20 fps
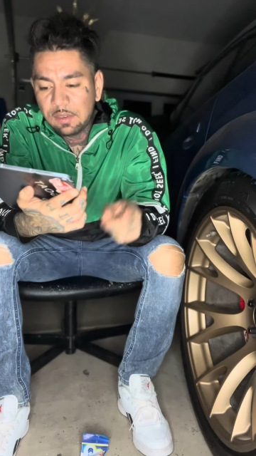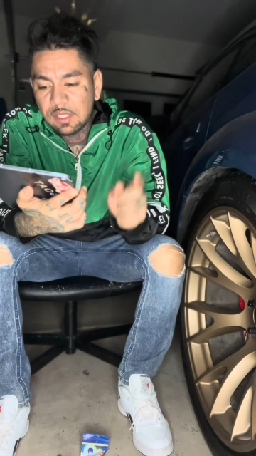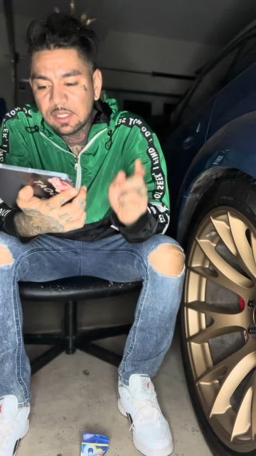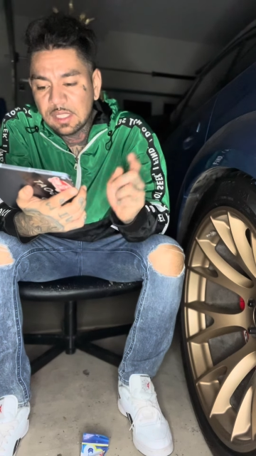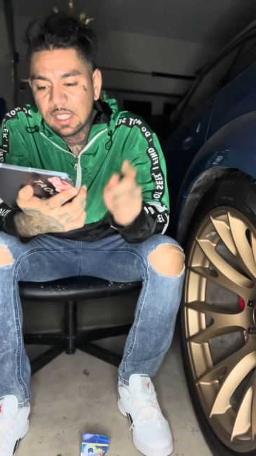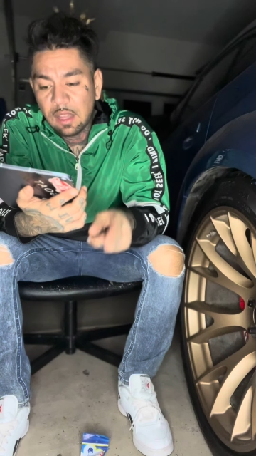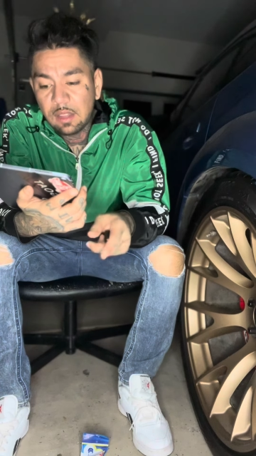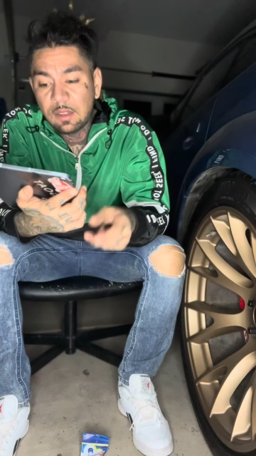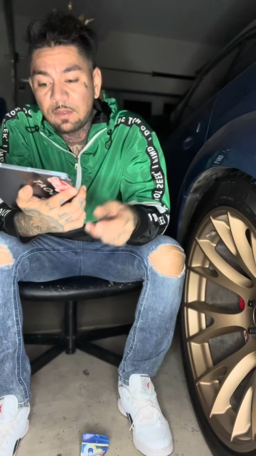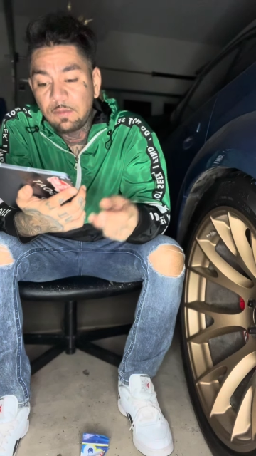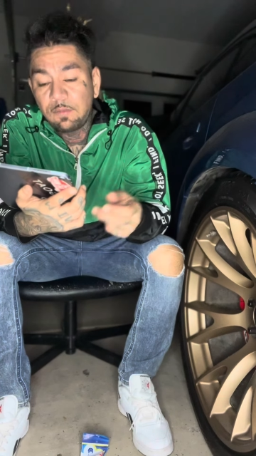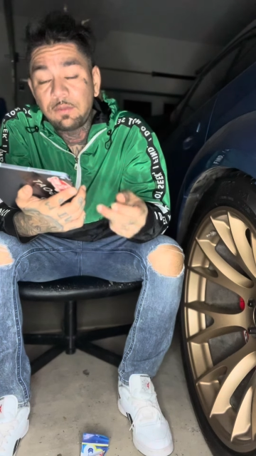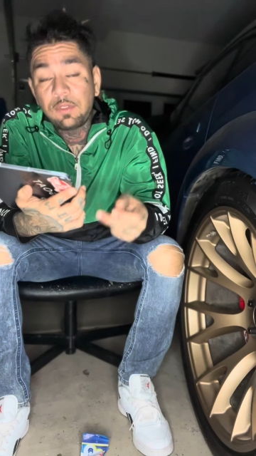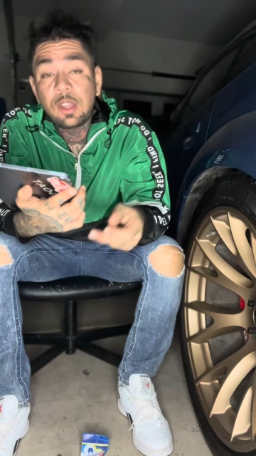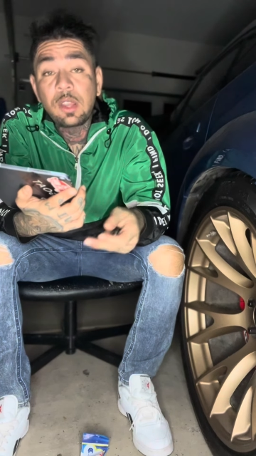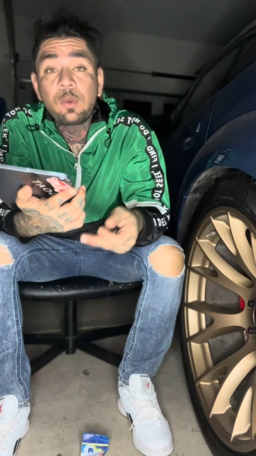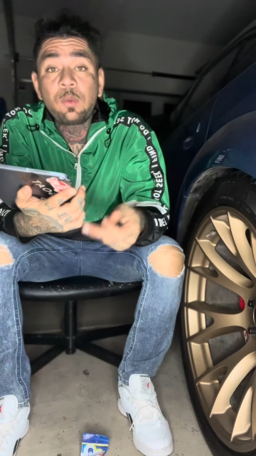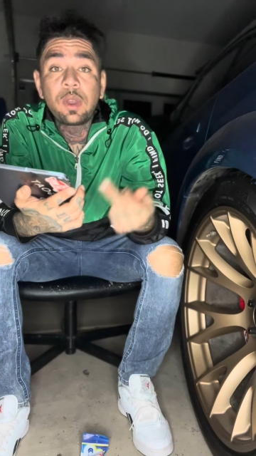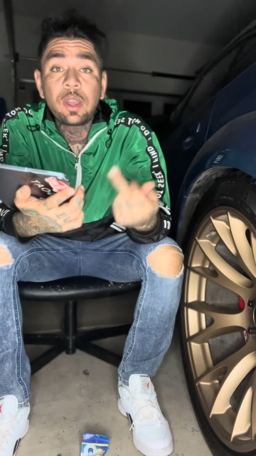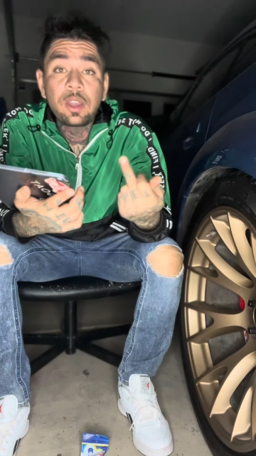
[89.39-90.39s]
telling free
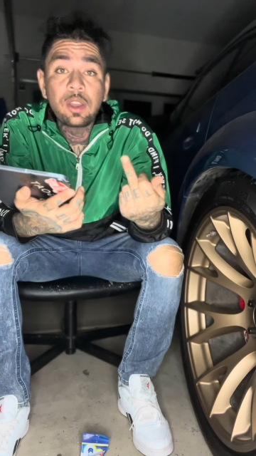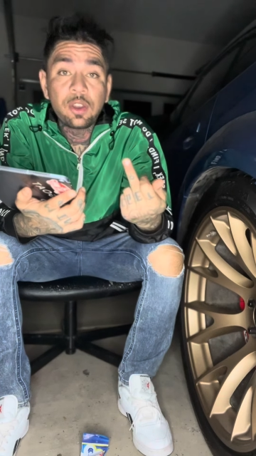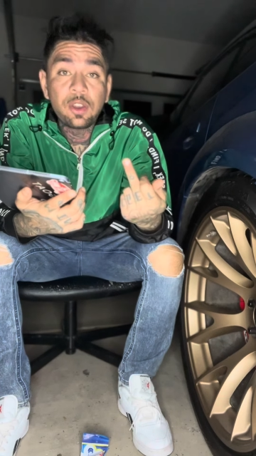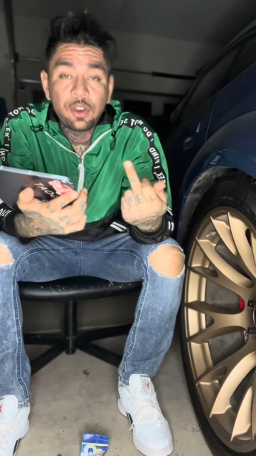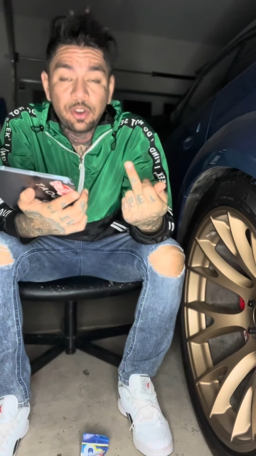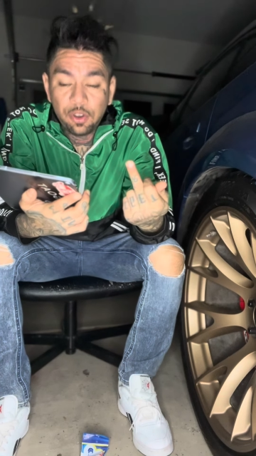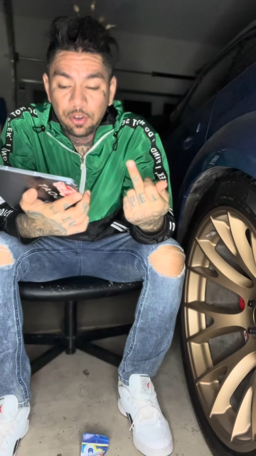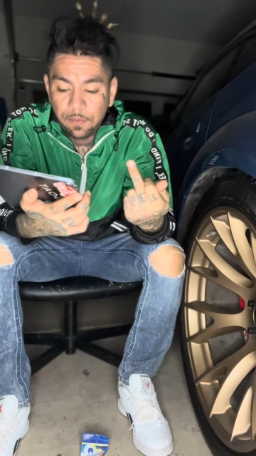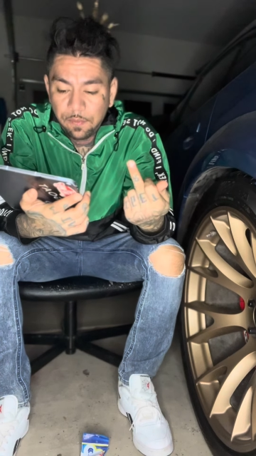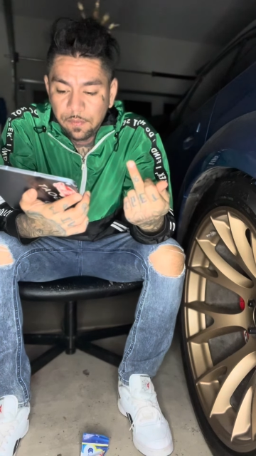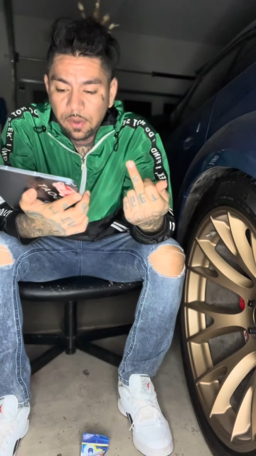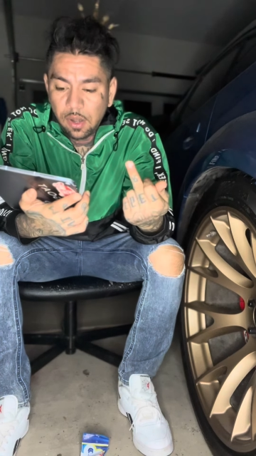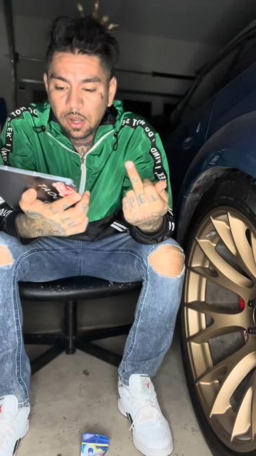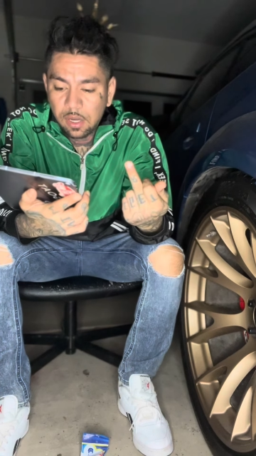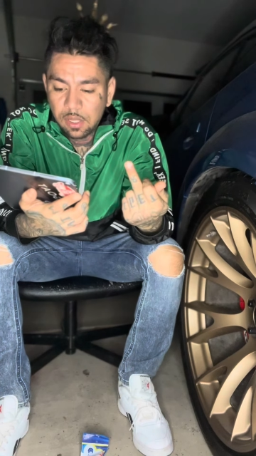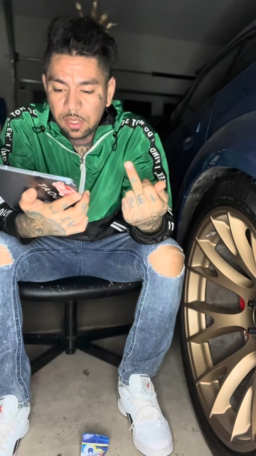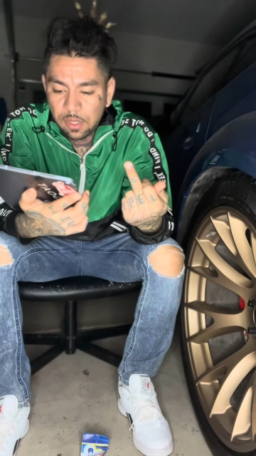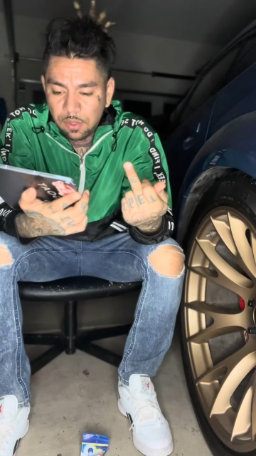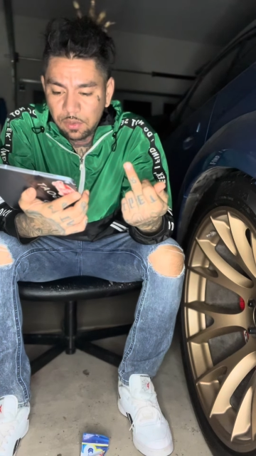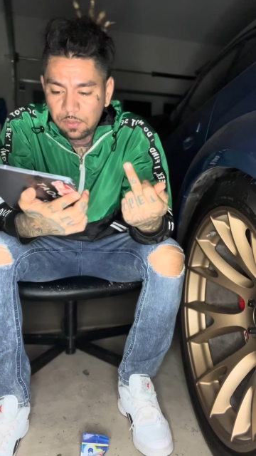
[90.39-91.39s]
will or
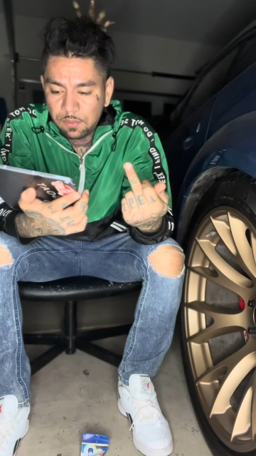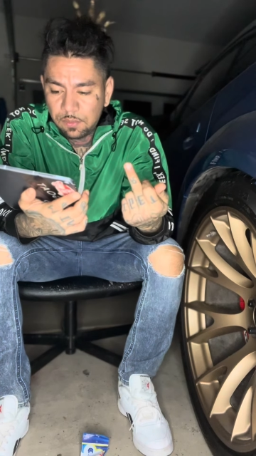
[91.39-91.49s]
fuck you.